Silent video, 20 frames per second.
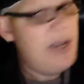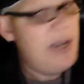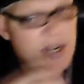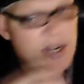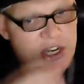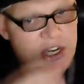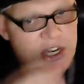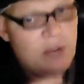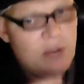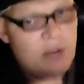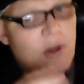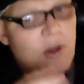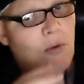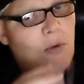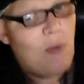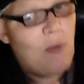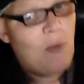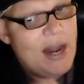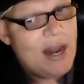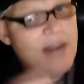until they're
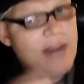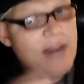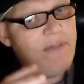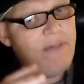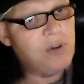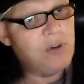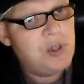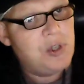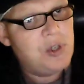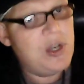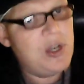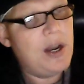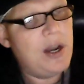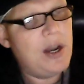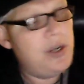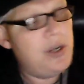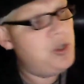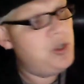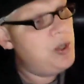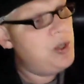ready for
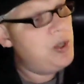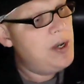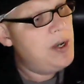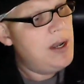such.